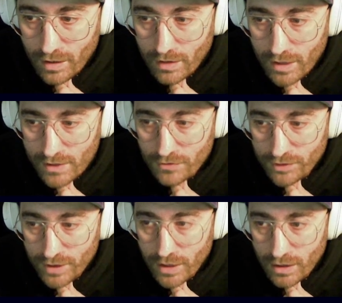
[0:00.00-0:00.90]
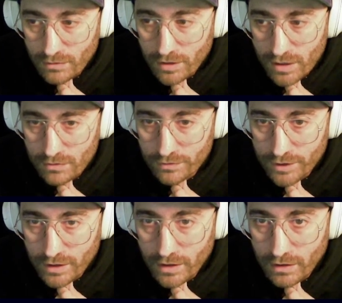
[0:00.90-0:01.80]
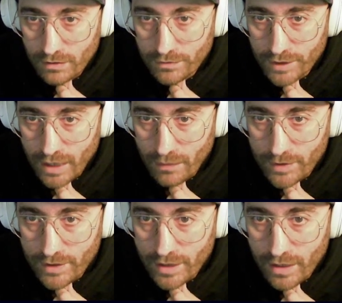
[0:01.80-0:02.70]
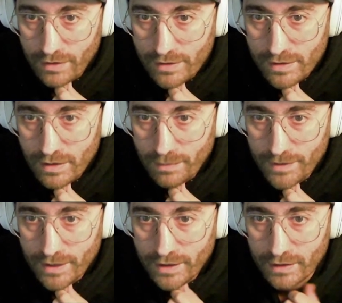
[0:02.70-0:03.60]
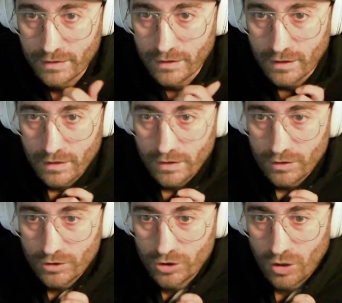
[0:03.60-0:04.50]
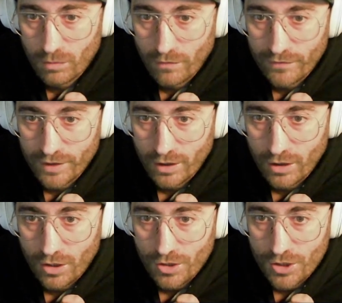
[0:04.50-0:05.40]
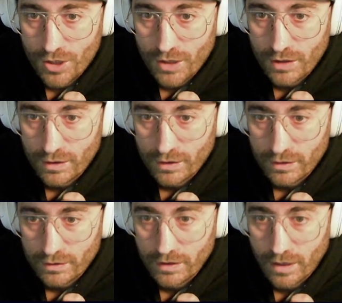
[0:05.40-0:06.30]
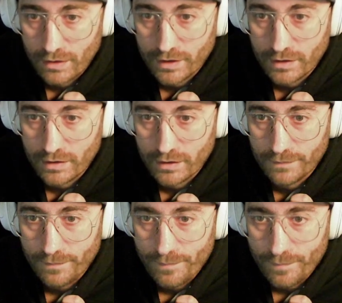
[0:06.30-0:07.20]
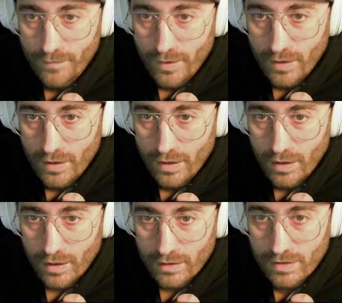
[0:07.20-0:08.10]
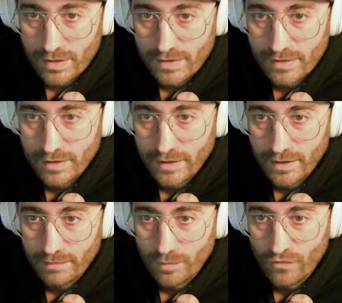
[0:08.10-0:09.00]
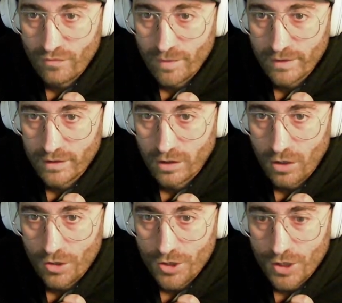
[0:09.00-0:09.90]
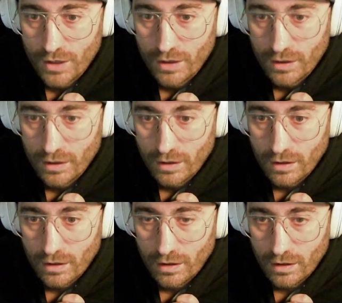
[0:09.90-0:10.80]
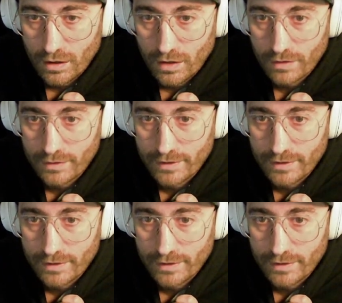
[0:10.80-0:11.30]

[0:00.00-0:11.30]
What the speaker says: Let's scroll down, let's scroll down. Yeah, we are still updating some of the logic down here. This is the movement logic. And